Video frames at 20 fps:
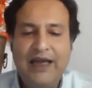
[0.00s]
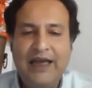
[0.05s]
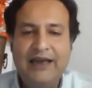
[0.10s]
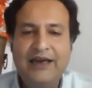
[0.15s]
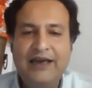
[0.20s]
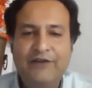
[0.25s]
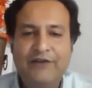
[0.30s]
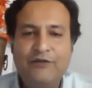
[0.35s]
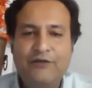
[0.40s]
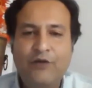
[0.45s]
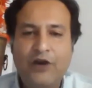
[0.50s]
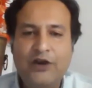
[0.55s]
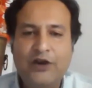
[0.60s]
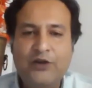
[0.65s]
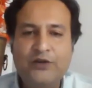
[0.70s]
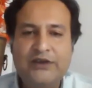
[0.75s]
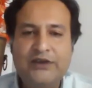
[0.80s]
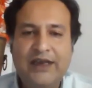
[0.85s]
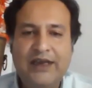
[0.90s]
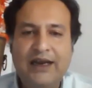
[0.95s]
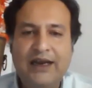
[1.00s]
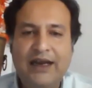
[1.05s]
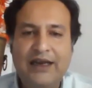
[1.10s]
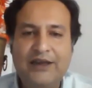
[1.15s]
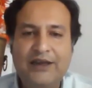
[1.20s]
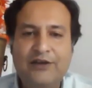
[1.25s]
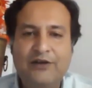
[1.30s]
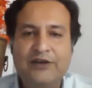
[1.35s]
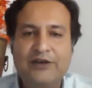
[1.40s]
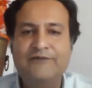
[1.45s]
I agree with what you said.
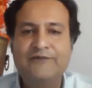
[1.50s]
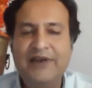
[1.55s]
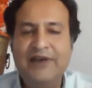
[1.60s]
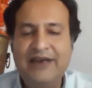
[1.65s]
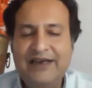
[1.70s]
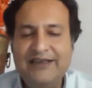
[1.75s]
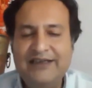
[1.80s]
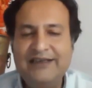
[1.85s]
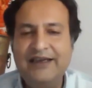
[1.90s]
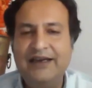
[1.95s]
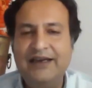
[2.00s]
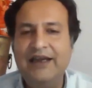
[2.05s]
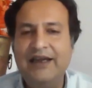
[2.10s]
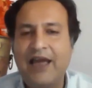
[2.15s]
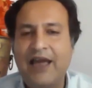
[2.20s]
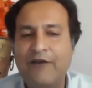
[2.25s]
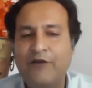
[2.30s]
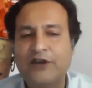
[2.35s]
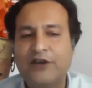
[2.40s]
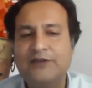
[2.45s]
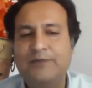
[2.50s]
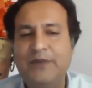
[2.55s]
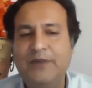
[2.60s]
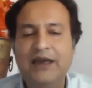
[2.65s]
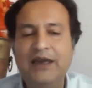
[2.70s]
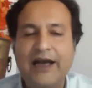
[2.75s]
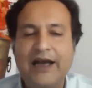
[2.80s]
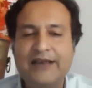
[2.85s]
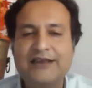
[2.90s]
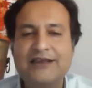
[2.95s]
Like, you know, very recently I was
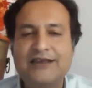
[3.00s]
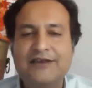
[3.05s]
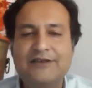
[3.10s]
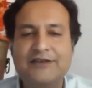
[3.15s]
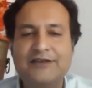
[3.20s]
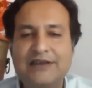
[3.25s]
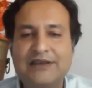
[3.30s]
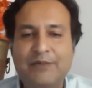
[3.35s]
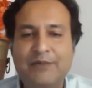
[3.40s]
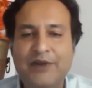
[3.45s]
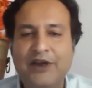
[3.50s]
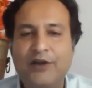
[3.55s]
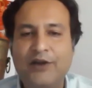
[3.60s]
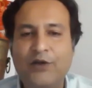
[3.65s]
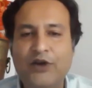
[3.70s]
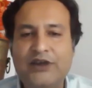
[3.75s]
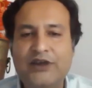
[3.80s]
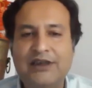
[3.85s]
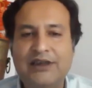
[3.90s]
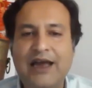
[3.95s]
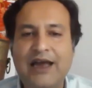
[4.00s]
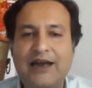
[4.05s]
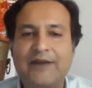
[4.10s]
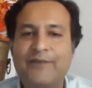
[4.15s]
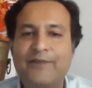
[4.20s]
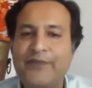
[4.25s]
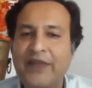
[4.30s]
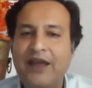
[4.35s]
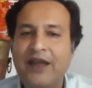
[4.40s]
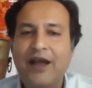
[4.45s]
being asked a similar question, that
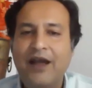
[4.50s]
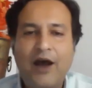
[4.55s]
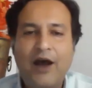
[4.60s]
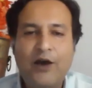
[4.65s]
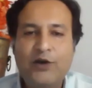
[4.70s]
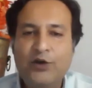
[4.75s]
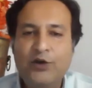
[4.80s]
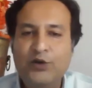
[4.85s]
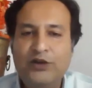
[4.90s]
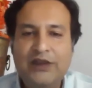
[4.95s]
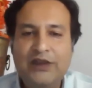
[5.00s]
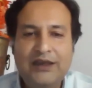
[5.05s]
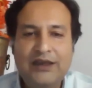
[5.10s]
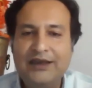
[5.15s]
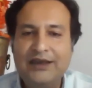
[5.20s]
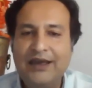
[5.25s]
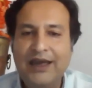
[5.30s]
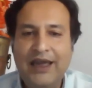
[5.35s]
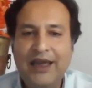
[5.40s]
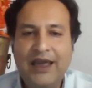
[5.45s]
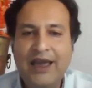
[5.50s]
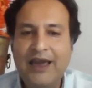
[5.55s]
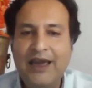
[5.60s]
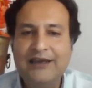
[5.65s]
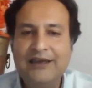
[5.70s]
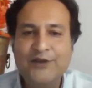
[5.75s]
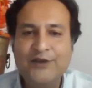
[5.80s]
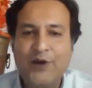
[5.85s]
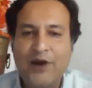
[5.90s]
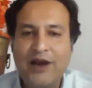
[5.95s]
how do you think AI
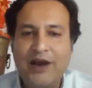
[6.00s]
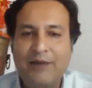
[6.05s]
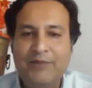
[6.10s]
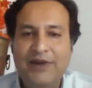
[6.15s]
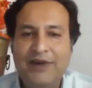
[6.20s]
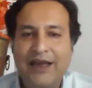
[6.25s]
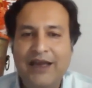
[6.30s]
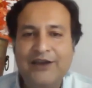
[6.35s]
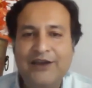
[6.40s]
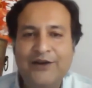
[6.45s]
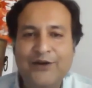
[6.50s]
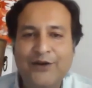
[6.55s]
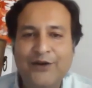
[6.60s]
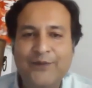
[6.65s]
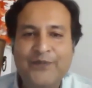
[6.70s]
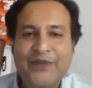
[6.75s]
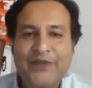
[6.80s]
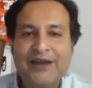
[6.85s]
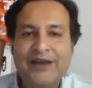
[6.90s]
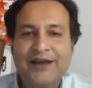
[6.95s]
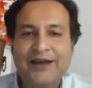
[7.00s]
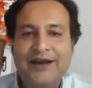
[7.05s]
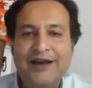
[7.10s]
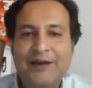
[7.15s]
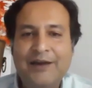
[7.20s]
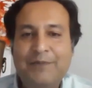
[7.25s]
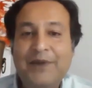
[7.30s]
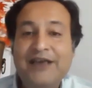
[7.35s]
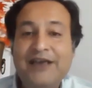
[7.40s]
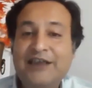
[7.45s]
is gonna be, like, you know,
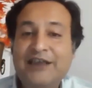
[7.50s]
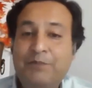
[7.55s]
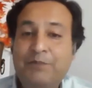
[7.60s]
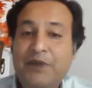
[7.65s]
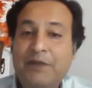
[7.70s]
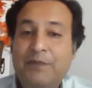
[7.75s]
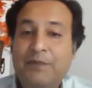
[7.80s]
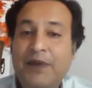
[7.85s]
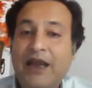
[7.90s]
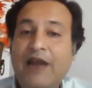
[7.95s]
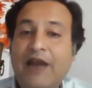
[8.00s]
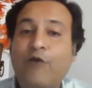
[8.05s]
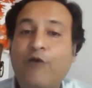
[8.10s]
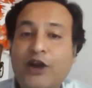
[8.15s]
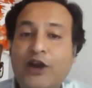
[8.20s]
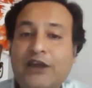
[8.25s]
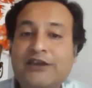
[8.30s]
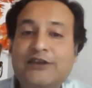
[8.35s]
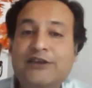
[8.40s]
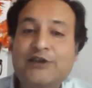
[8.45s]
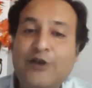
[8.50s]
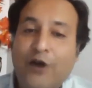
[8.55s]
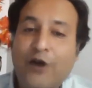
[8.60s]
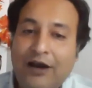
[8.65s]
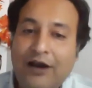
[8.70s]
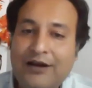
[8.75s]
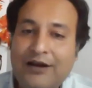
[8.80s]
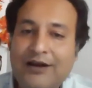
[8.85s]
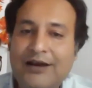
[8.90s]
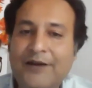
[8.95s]
replacing people, and what is
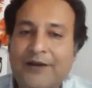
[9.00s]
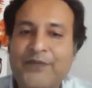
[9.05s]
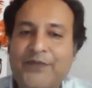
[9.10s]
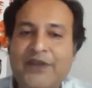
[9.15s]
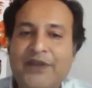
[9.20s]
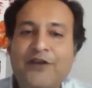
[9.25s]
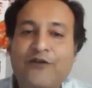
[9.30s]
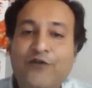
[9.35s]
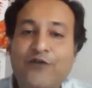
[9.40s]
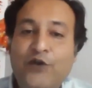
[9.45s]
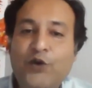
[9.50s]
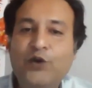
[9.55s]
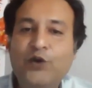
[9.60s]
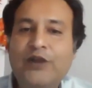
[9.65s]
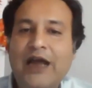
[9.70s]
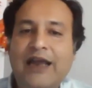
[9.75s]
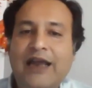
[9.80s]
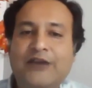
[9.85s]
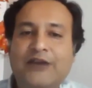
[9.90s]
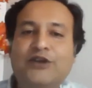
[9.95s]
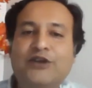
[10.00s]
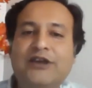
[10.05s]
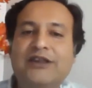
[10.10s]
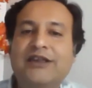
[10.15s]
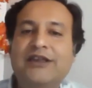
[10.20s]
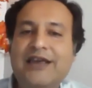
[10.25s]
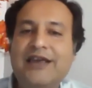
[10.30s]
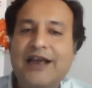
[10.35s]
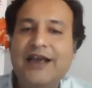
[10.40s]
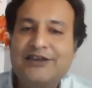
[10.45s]
your view that actually
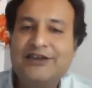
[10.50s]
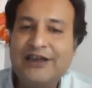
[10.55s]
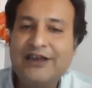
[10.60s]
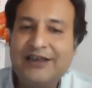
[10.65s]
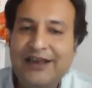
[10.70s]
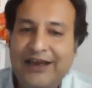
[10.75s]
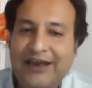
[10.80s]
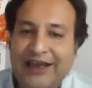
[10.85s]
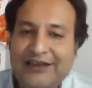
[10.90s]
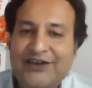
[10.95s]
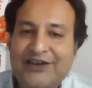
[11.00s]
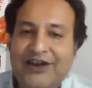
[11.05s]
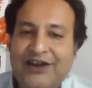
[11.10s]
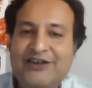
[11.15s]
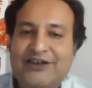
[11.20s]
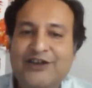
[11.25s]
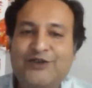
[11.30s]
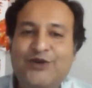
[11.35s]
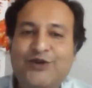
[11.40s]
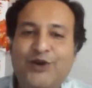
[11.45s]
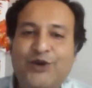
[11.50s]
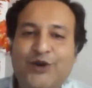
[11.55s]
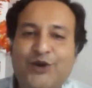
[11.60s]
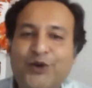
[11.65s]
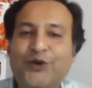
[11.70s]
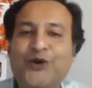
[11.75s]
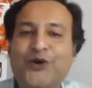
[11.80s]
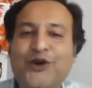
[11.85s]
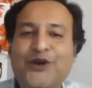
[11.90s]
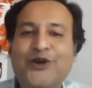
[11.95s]
the youngster, the next generation should
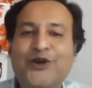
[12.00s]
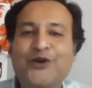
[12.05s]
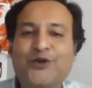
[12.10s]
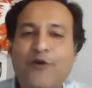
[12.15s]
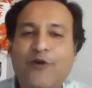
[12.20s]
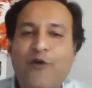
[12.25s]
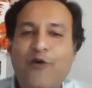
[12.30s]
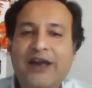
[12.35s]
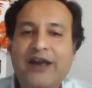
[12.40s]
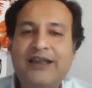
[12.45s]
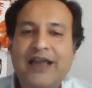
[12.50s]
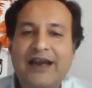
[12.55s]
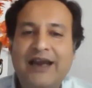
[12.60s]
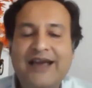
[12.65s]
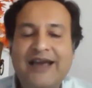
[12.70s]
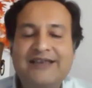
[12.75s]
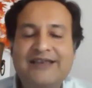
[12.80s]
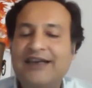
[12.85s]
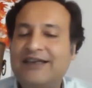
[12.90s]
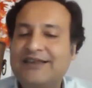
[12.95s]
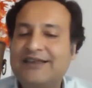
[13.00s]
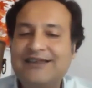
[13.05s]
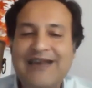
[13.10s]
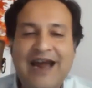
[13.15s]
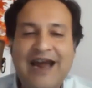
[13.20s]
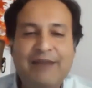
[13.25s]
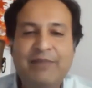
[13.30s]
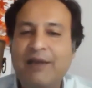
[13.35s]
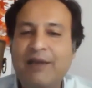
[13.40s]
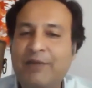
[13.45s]
do to avoid that? I said,
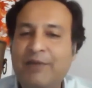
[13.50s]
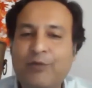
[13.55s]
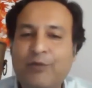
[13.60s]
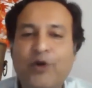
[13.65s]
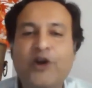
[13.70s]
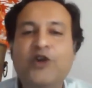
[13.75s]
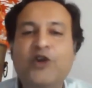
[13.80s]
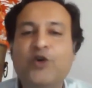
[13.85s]
start becoming more